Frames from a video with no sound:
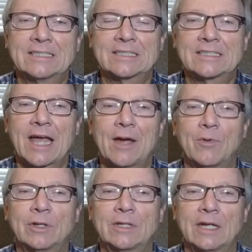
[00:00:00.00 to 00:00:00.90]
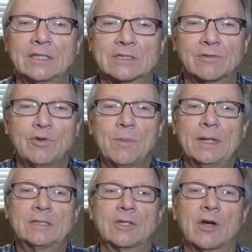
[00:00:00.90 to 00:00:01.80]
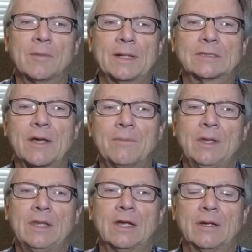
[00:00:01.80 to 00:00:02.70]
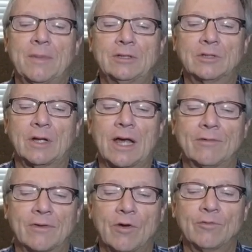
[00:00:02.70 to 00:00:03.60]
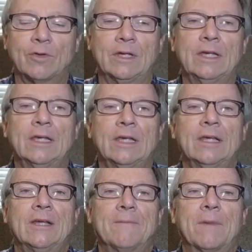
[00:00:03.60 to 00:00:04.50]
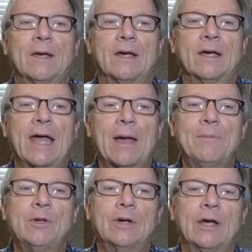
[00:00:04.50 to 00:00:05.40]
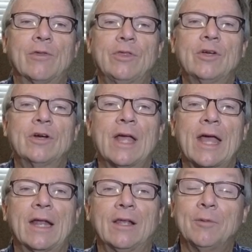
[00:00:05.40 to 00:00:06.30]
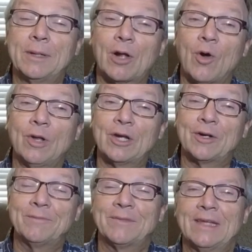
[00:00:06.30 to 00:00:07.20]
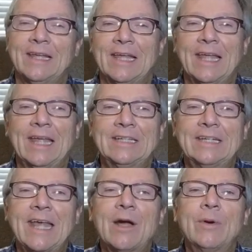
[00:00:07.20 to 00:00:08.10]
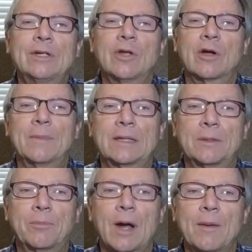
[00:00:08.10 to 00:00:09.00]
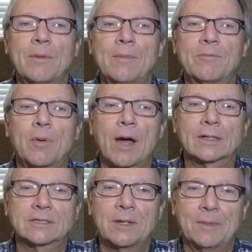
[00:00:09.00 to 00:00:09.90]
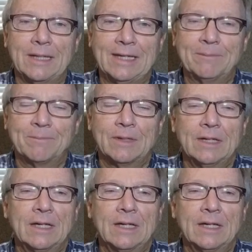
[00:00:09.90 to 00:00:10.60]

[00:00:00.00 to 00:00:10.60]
This is a time where I take just a few minutes to talk about something that makes your life, hopefully, happier, healthier, and a little bit holier. And today I want to talk about the problem of proximity.